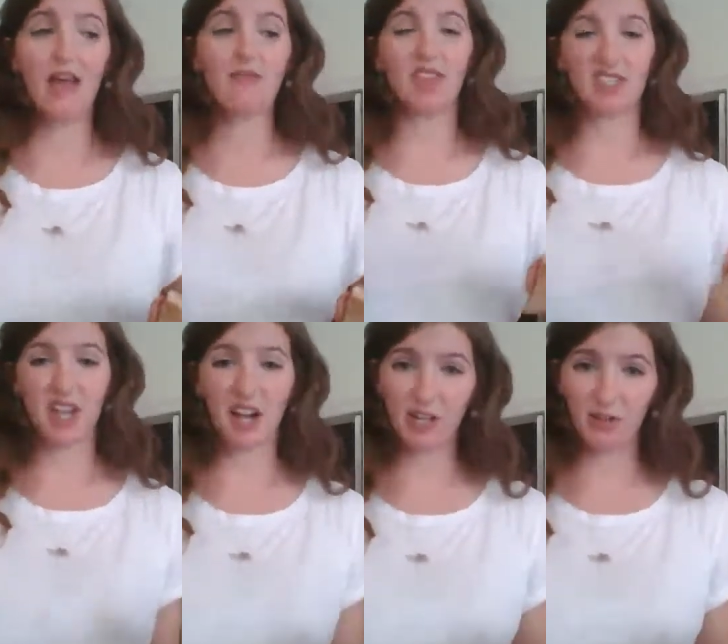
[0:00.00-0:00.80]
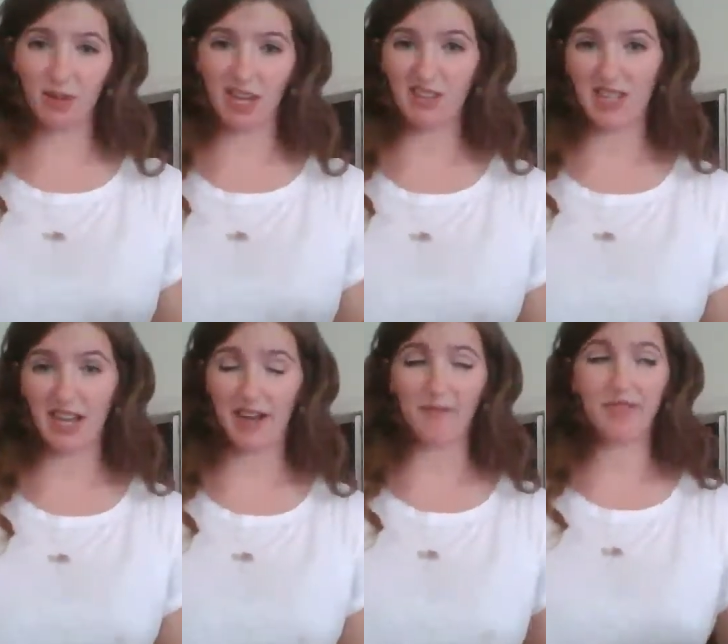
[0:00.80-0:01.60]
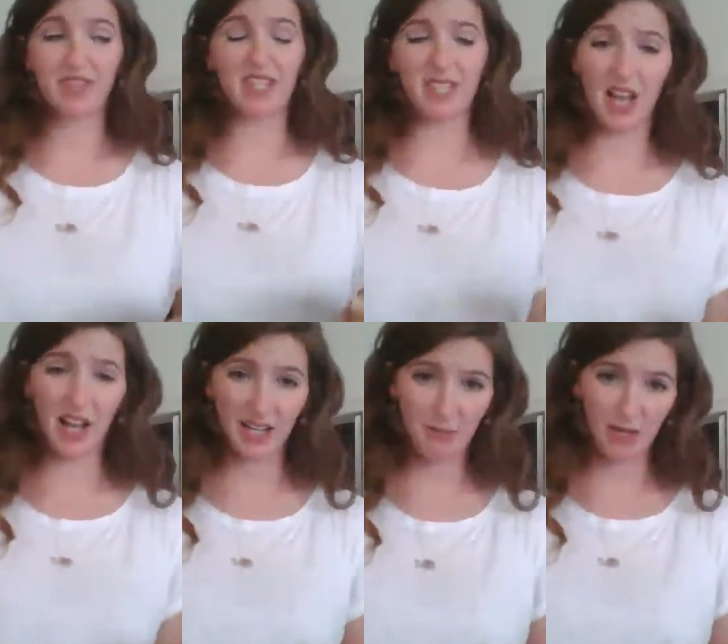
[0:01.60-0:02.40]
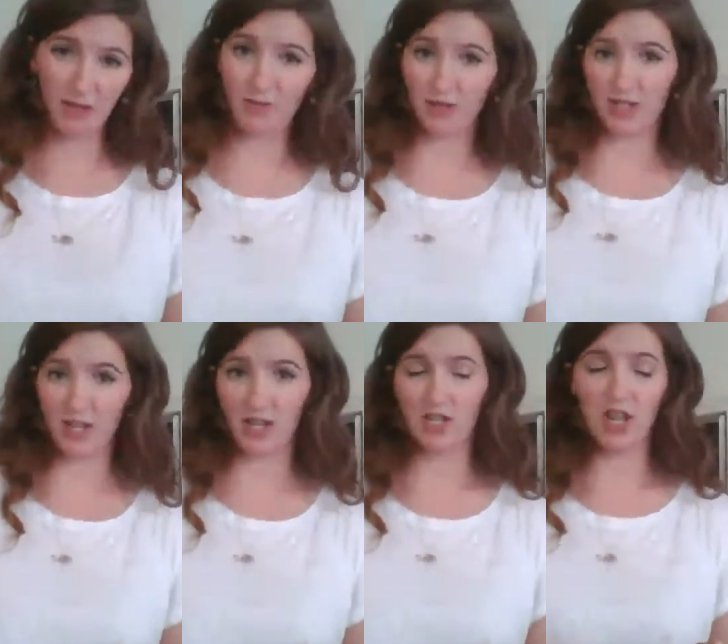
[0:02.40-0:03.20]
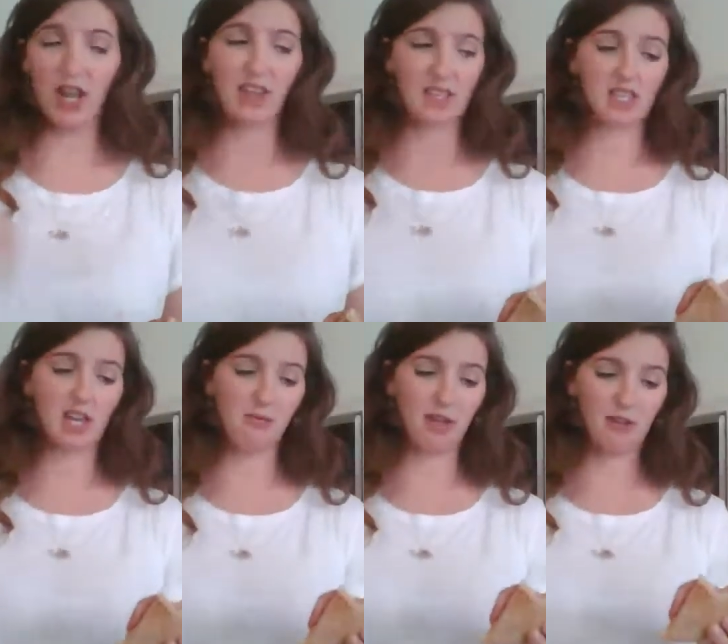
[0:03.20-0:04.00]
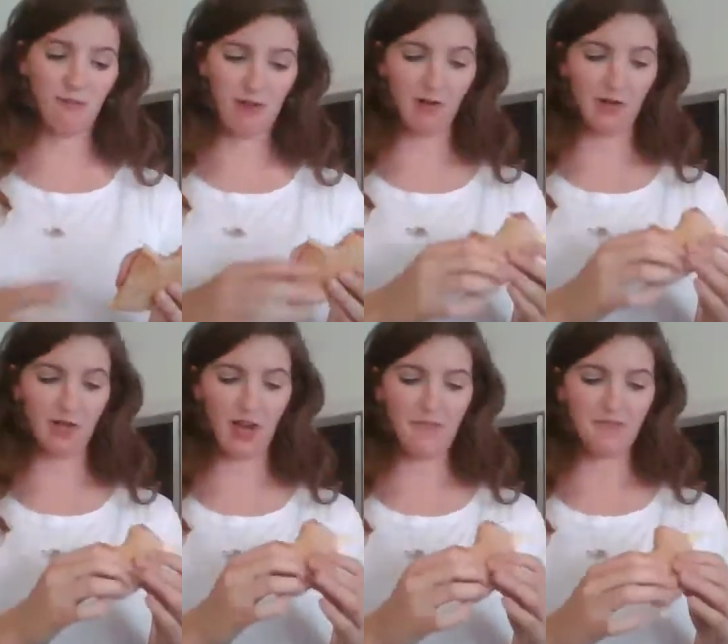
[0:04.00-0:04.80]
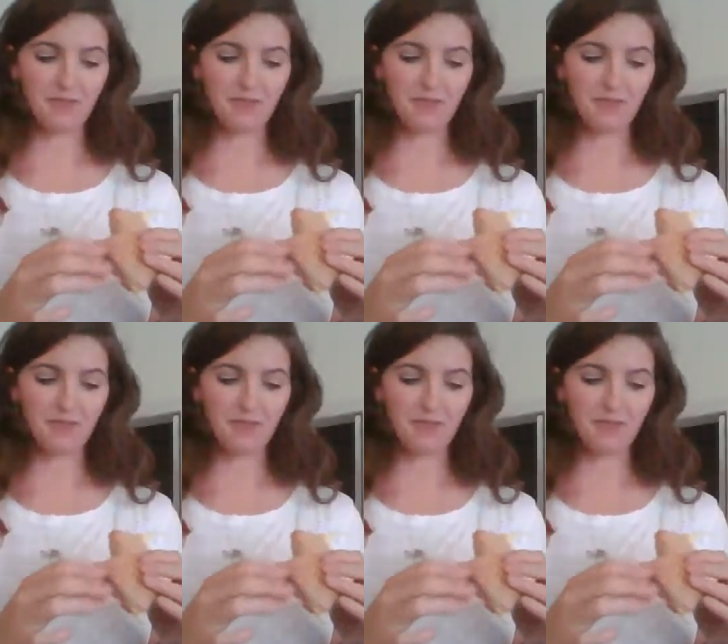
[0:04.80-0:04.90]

that's not going to weigh you down, that's not going to make you feel sluggish, that's going to make you feel good.